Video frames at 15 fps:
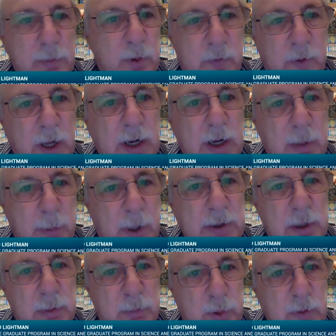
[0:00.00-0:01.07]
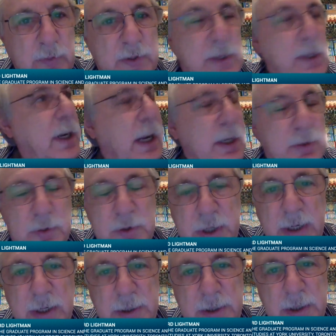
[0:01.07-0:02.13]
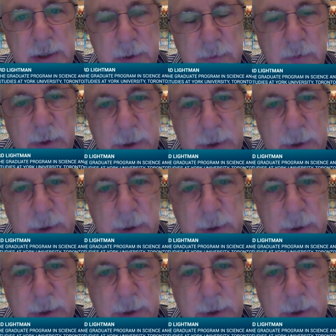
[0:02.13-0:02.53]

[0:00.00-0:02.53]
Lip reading: provided abundant proofs of the natural genesis of